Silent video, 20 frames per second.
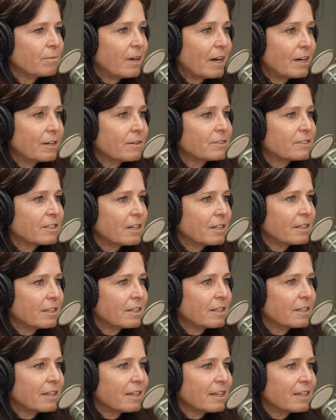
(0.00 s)
value
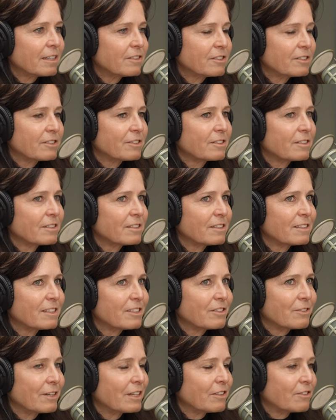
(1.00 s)
selling and just
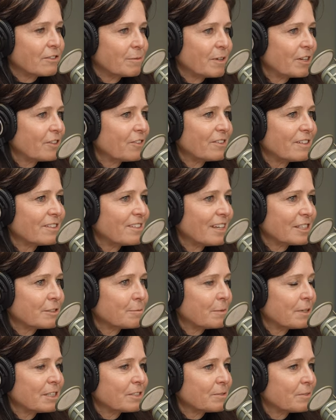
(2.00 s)
the transformation that
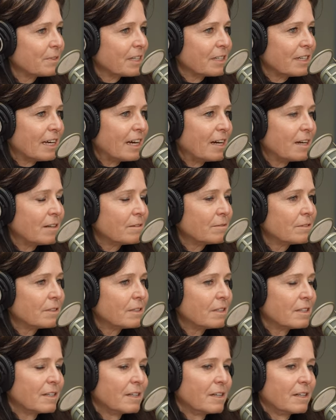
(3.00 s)
takes place when they can have,
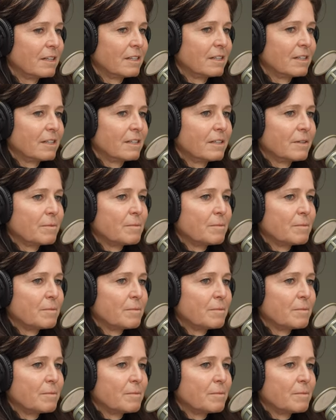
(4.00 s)
mm-hmm.